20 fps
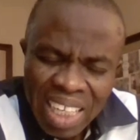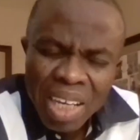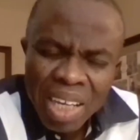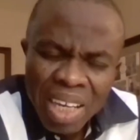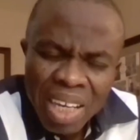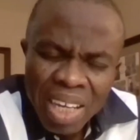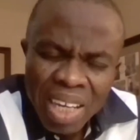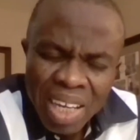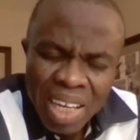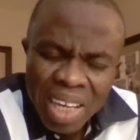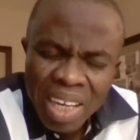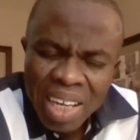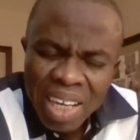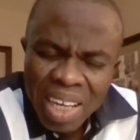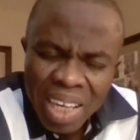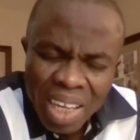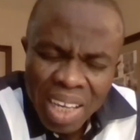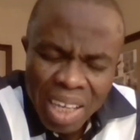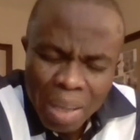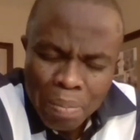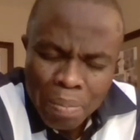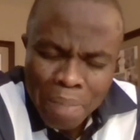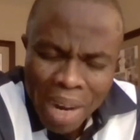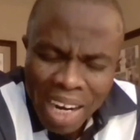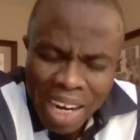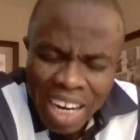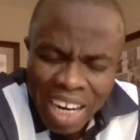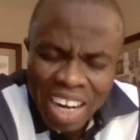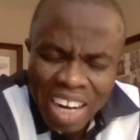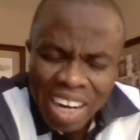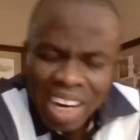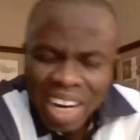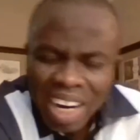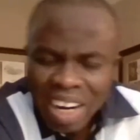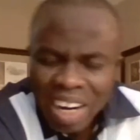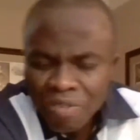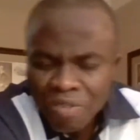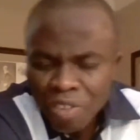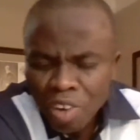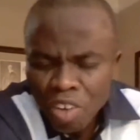a, a, a
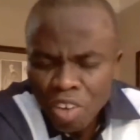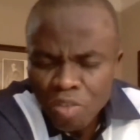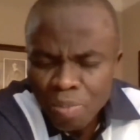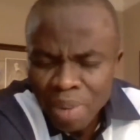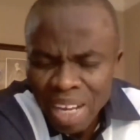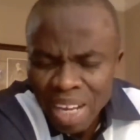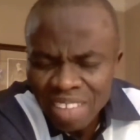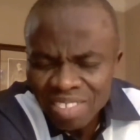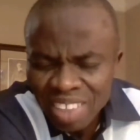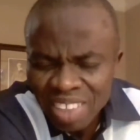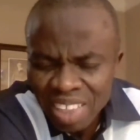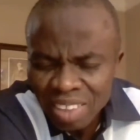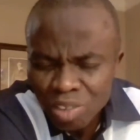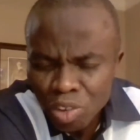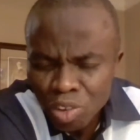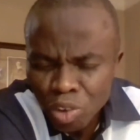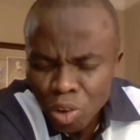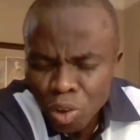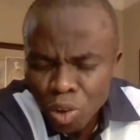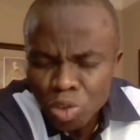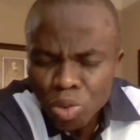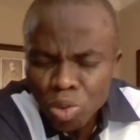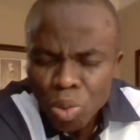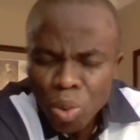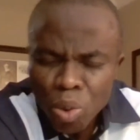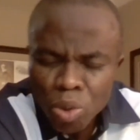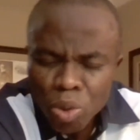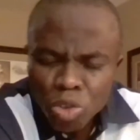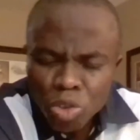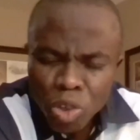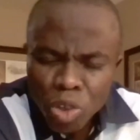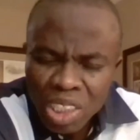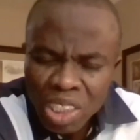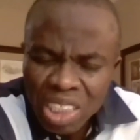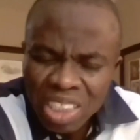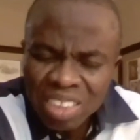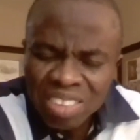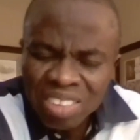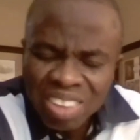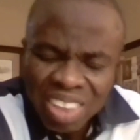paragraph of blessing to those who study
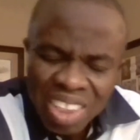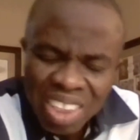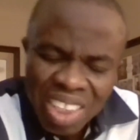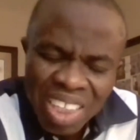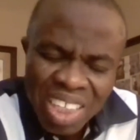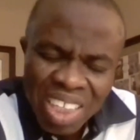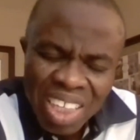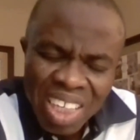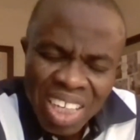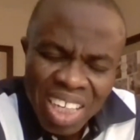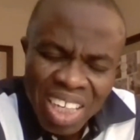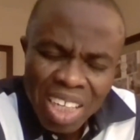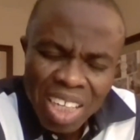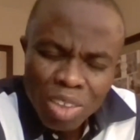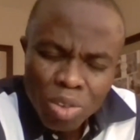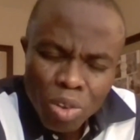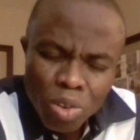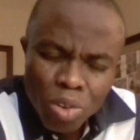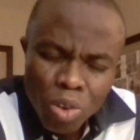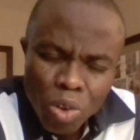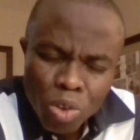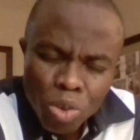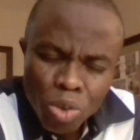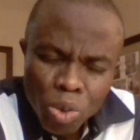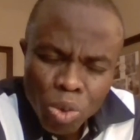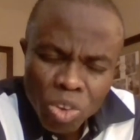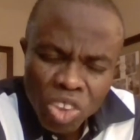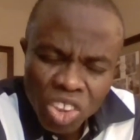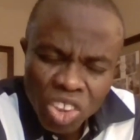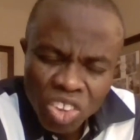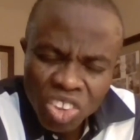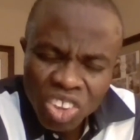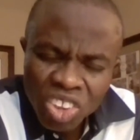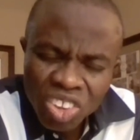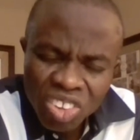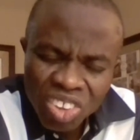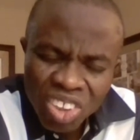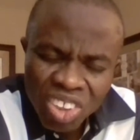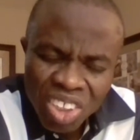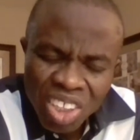it and to those who teach
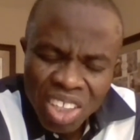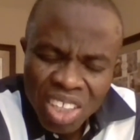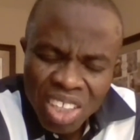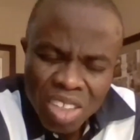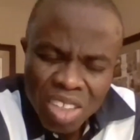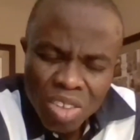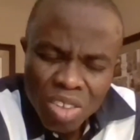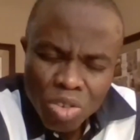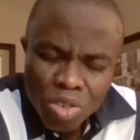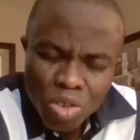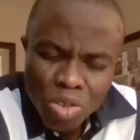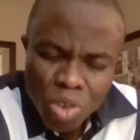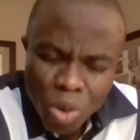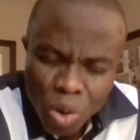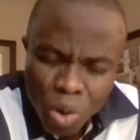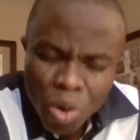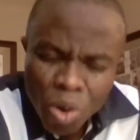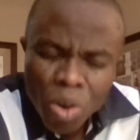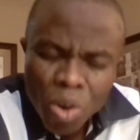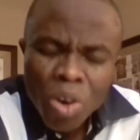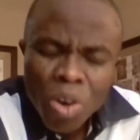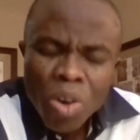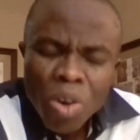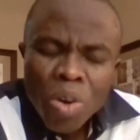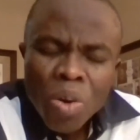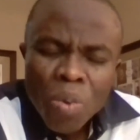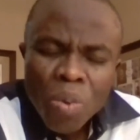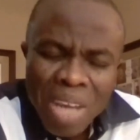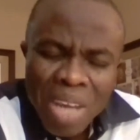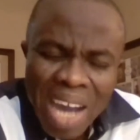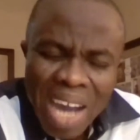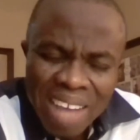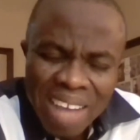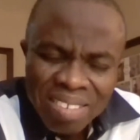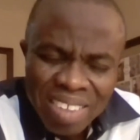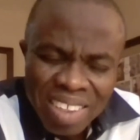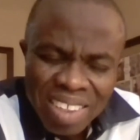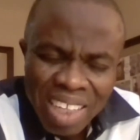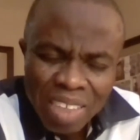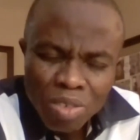it. So we
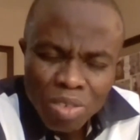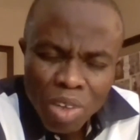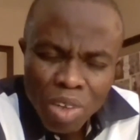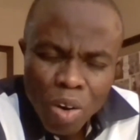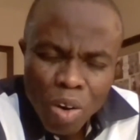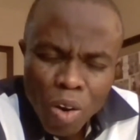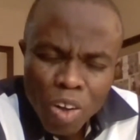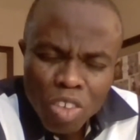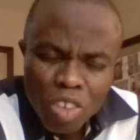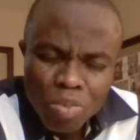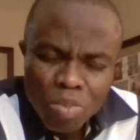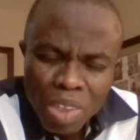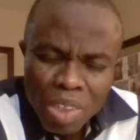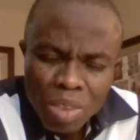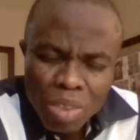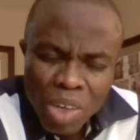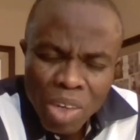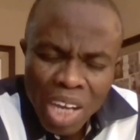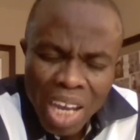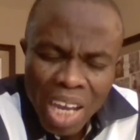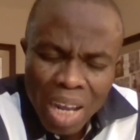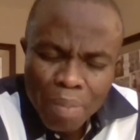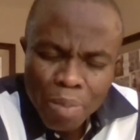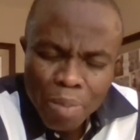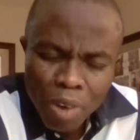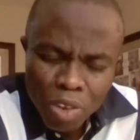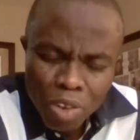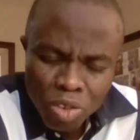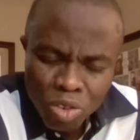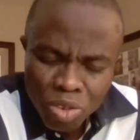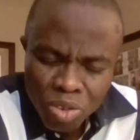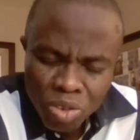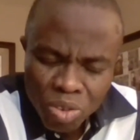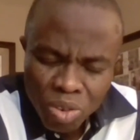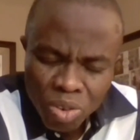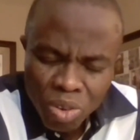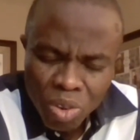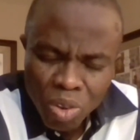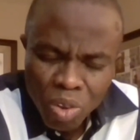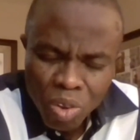ask that your Holy Spirit will help us
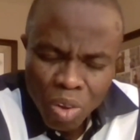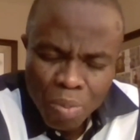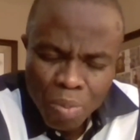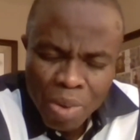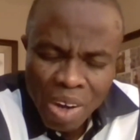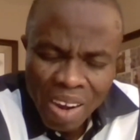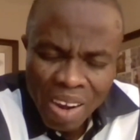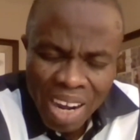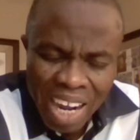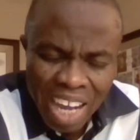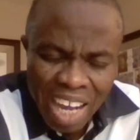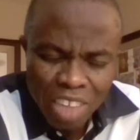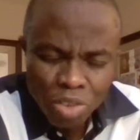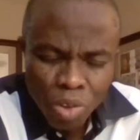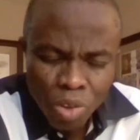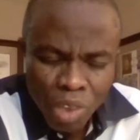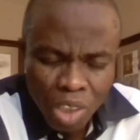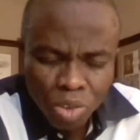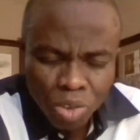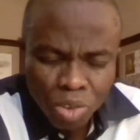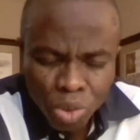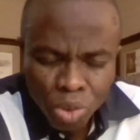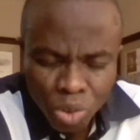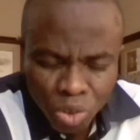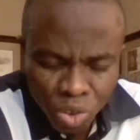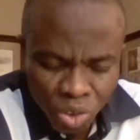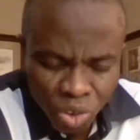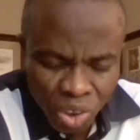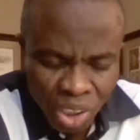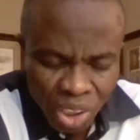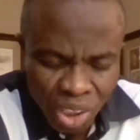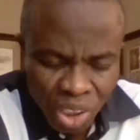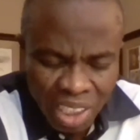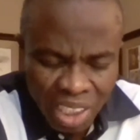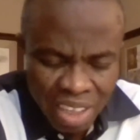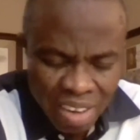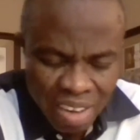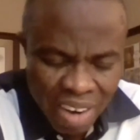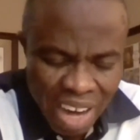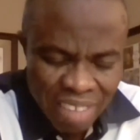open our eyes to your truth
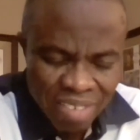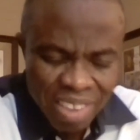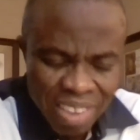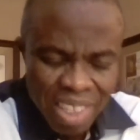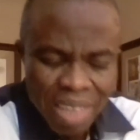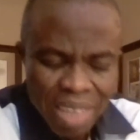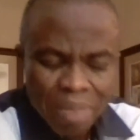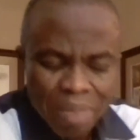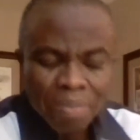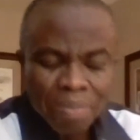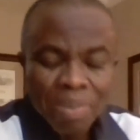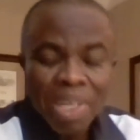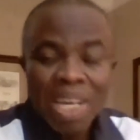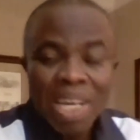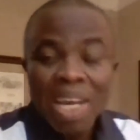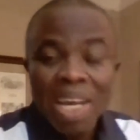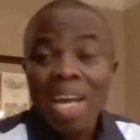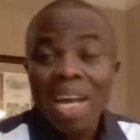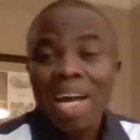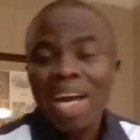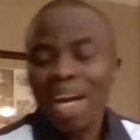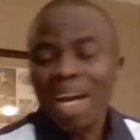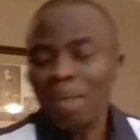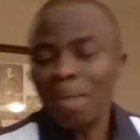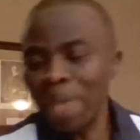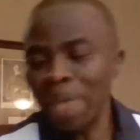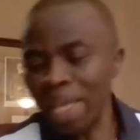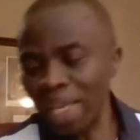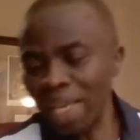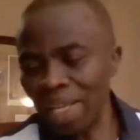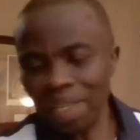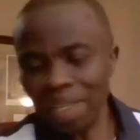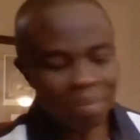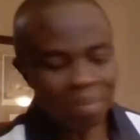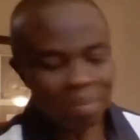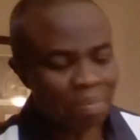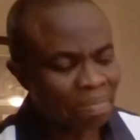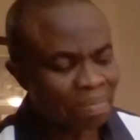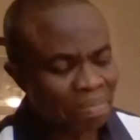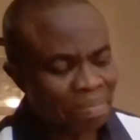in Christ's name. Amen.